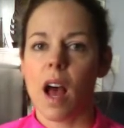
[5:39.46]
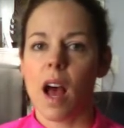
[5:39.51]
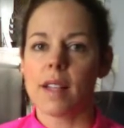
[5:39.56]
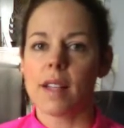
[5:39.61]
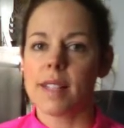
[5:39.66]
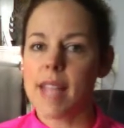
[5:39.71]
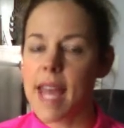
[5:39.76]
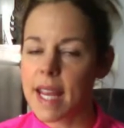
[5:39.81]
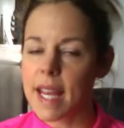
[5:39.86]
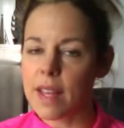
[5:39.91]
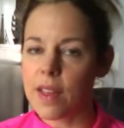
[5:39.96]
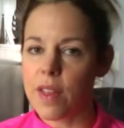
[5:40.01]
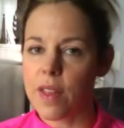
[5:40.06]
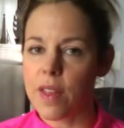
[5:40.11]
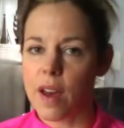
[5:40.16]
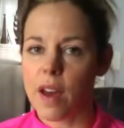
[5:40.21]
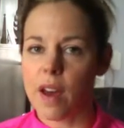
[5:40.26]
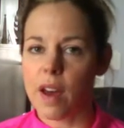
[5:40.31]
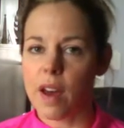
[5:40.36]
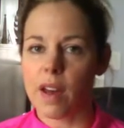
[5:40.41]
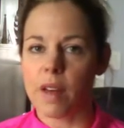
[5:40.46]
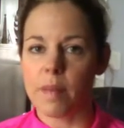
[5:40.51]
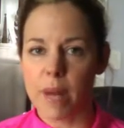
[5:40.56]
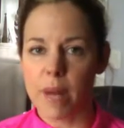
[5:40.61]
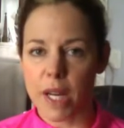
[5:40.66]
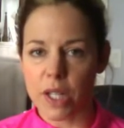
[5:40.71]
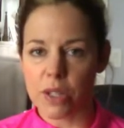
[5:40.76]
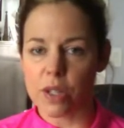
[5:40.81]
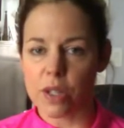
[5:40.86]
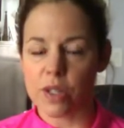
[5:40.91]
take the
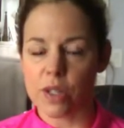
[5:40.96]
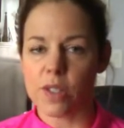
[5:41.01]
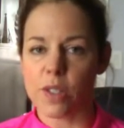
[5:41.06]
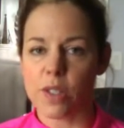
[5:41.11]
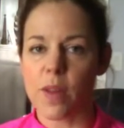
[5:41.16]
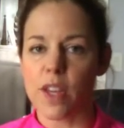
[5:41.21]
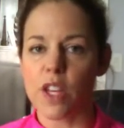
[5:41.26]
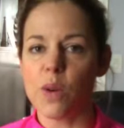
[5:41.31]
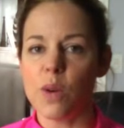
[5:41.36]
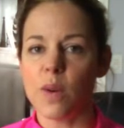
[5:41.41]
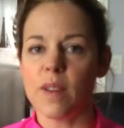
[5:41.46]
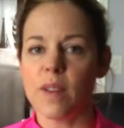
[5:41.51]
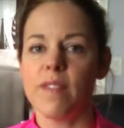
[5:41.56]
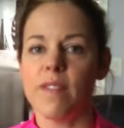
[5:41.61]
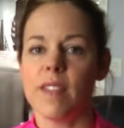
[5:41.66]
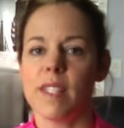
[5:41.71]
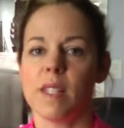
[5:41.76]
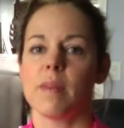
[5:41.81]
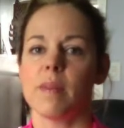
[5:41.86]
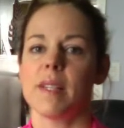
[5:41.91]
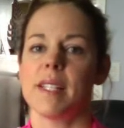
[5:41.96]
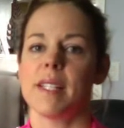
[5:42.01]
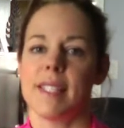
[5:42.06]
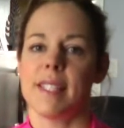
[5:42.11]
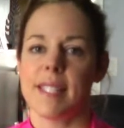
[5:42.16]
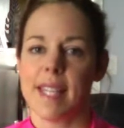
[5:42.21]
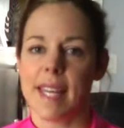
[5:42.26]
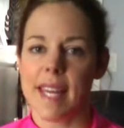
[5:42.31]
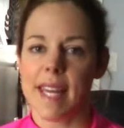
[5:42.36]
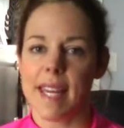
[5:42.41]
pictures so that you can visibly
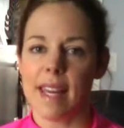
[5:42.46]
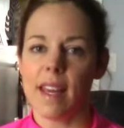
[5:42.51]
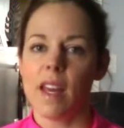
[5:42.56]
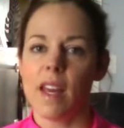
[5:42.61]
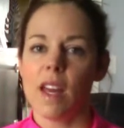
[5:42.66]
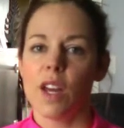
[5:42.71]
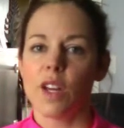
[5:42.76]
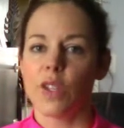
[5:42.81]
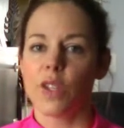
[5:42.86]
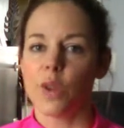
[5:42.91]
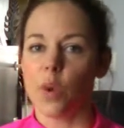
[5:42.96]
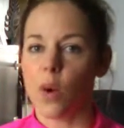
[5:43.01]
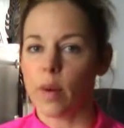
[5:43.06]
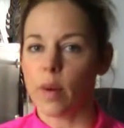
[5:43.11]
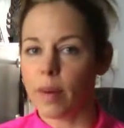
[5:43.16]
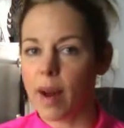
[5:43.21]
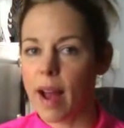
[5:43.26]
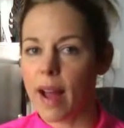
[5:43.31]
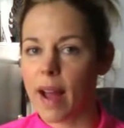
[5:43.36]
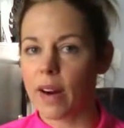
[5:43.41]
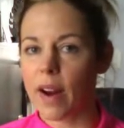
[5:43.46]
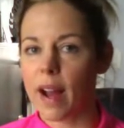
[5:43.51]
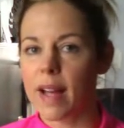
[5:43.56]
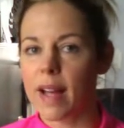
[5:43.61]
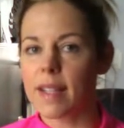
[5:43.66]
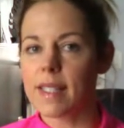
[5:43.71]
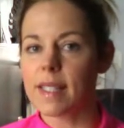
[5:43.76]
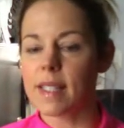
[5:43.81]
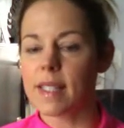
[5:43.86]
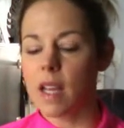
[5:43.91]
see your
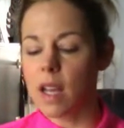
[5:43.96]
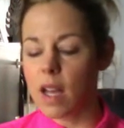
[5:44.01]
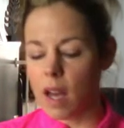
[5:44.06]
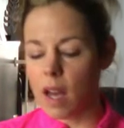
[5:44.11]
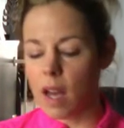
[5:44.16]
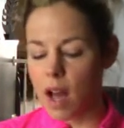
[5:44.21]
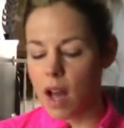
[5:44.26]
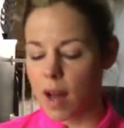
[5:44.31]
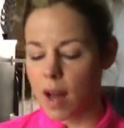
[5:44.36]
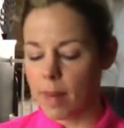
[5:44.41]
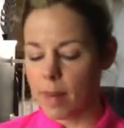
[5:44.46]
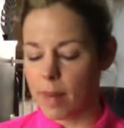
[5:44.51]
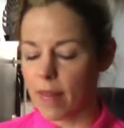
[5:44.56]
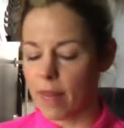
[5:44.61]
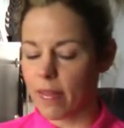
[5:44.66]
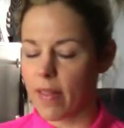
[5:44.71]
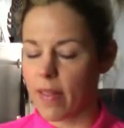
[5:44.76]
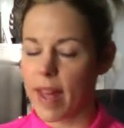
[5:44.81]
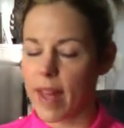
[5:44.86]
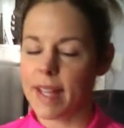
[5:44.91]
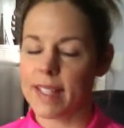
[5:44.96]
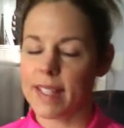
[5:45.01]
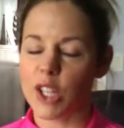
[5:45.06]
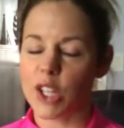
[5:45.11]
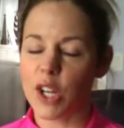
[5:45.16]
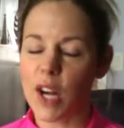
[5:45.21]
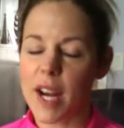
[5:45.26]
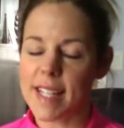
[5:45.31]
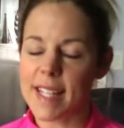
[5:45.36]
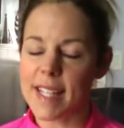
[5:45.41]
progress. It's
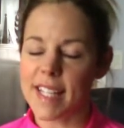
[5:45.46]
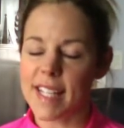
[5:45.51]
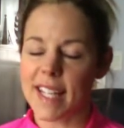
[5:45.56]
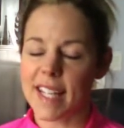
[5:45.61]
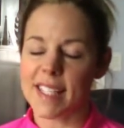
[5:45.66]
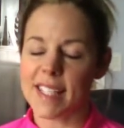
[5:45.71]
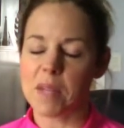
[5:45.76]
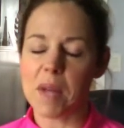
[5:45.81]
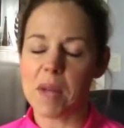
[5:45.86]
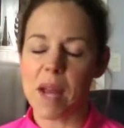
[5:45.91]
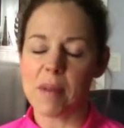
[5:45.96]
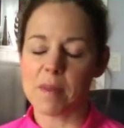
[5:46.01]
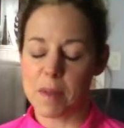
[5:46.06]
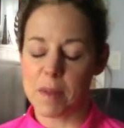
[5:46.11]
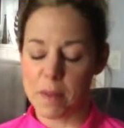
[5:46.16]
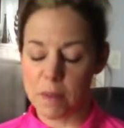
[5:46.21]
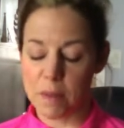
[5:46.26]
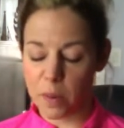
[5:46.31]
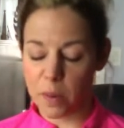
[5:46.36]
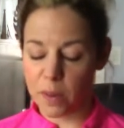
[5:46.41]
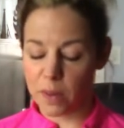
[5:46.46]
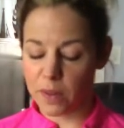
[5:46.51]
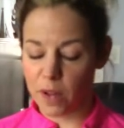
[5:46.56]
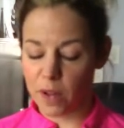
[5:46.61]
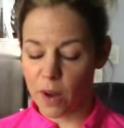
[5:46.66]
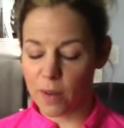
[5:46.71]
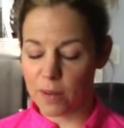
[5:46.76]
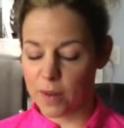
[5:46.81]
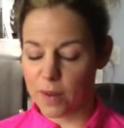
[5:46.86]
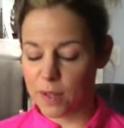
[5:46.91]
crazy because sometimes people will
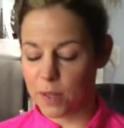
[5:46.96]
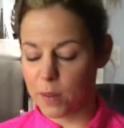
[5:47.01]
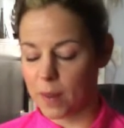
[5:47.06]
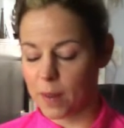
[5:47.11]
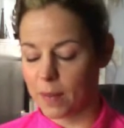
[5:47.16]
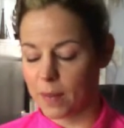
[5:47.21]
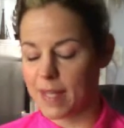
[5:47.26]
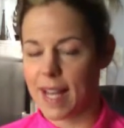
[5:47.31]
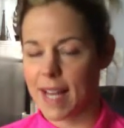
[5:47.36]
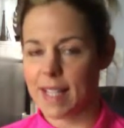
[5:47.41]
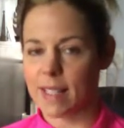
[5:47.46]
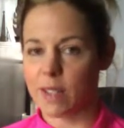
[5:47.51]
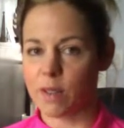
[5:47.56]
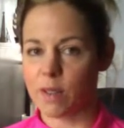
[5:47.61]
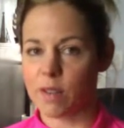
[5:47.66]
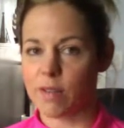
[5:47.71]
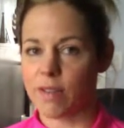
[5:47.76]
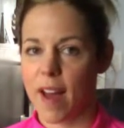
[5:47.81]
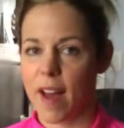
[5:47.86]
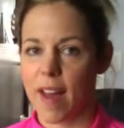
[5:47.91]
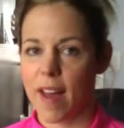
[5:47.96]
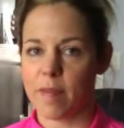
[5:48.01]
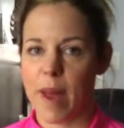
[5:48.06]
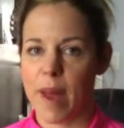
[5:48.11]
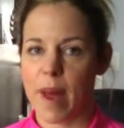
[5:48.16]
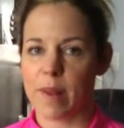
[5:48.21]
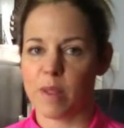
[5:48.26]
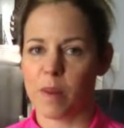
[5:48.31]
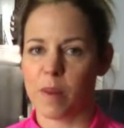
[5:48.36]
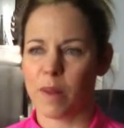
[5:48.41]
go through the 21 days, lose 5
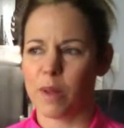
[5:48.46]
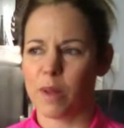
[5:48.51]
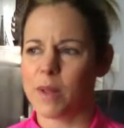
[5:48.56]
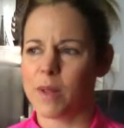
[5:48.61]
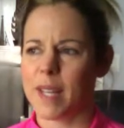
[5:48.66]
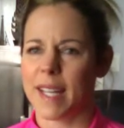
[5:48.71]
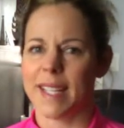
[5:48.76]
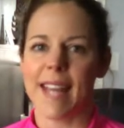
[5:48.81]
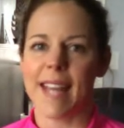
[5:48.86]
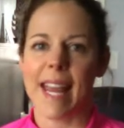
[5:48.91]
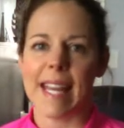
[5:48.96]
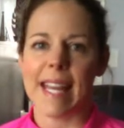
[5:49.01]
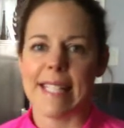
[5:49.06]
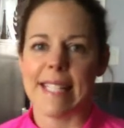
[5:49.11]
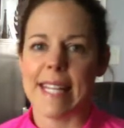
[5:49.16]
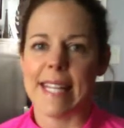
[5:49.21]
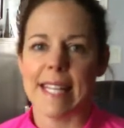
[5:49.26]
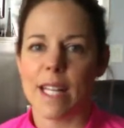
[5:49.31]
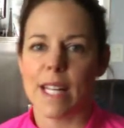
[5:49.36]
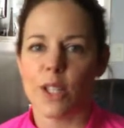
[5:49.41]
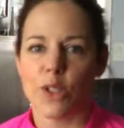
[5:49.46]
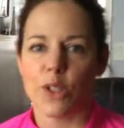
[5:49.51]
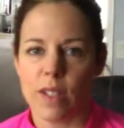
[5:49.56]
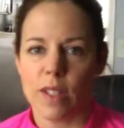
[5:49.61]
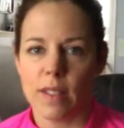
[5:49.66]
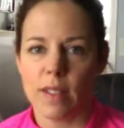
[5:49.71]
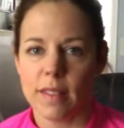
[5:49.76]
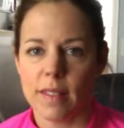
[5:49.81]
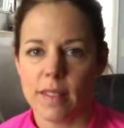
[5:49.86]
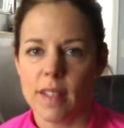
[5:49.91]
pounds, but lose like 19
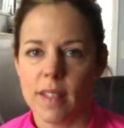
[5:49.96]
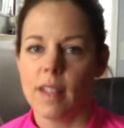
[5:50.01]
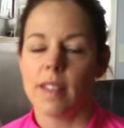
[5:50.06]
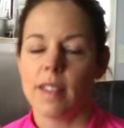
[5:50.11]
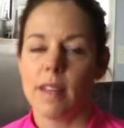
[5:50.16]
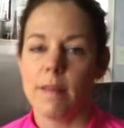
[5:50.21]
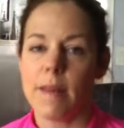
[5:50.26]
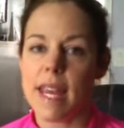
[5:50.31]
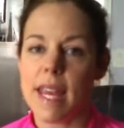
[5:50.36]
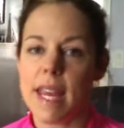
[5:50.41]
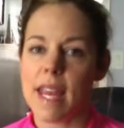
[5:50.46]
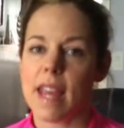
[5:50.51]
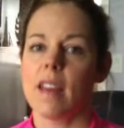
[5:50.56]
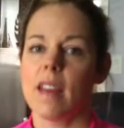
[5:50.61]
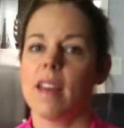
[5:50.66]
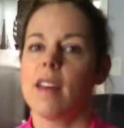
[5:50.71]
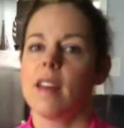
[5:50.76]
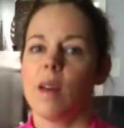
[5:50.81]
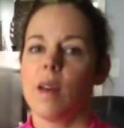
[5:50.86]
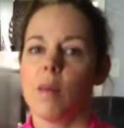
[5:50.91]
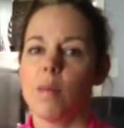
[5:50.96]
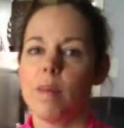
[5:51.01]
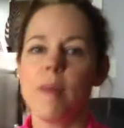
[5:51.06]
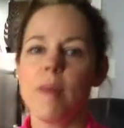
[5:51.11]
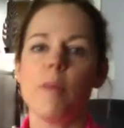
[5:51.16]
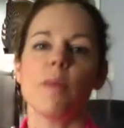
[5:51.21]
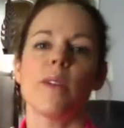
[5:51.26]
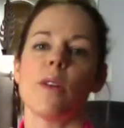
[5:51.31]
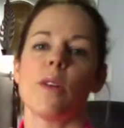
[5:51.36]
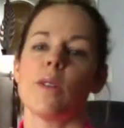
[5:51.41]
inches. To me,
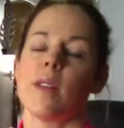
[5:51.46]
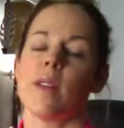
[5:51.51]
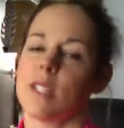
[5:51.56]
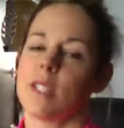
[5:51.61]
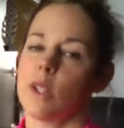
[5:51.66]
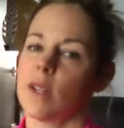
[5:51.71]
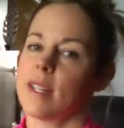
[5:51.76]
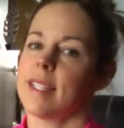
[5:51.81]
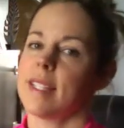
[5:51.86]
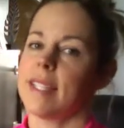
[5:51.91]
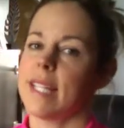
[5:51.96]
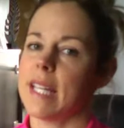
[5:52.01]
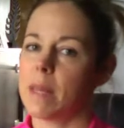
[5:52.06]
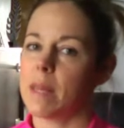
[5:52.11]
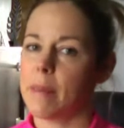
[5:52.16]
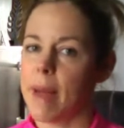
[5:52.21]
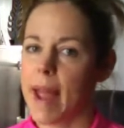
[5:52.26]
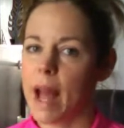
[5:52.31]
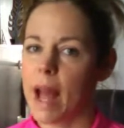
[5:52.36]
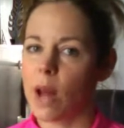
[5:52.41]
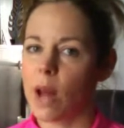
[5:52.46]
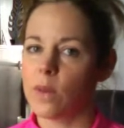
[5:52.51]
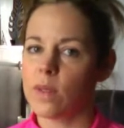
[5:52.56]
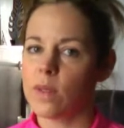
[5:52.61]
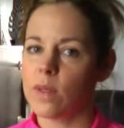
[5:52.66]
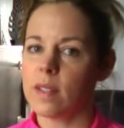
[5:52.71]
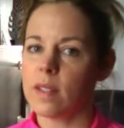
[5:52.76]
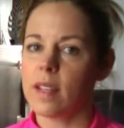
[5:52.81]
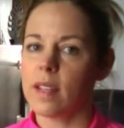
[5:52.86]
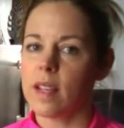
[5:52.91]
people don't necessarily see the
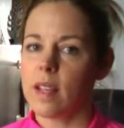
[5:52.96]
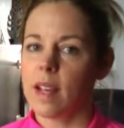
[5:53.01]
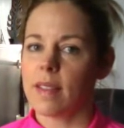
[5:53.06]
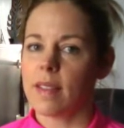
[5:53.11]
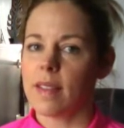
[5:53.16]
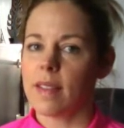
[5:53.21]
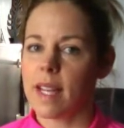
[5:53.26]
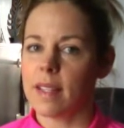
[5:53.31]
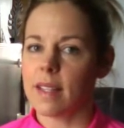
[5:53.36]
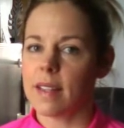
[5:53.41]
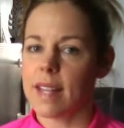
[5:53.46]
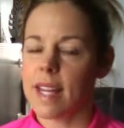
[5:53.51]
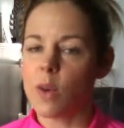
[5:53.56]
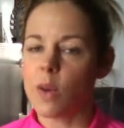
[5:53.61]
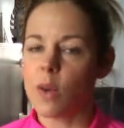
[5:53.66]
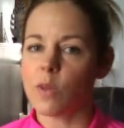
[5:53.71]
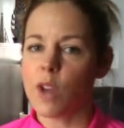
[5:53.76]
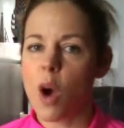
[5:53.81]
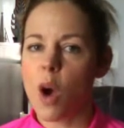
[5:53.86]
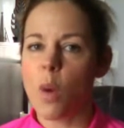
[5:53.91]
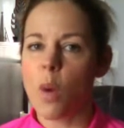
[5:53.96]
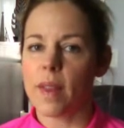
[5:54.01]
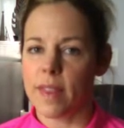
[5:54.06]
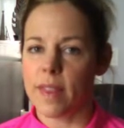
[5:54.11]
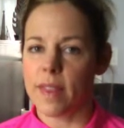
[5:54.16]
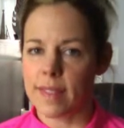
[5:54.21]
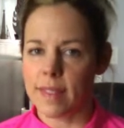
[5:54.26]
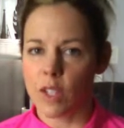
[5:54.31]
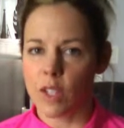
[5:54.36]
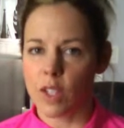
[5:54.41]
pounds. They don't know what
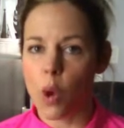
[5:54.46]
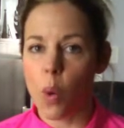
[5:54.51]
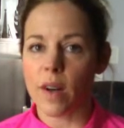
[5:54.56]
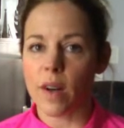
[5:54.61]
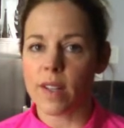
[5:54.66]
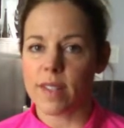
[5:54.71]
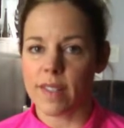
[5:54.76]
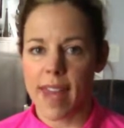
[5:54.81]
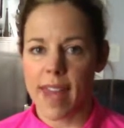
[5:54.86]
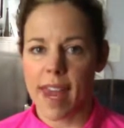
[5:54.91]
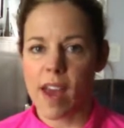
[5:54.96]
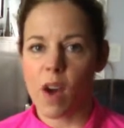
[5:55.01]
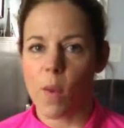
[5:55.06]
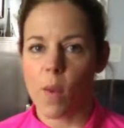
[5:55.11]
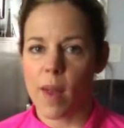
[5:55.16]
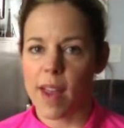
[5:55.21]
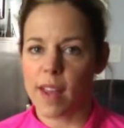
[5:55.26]
your scale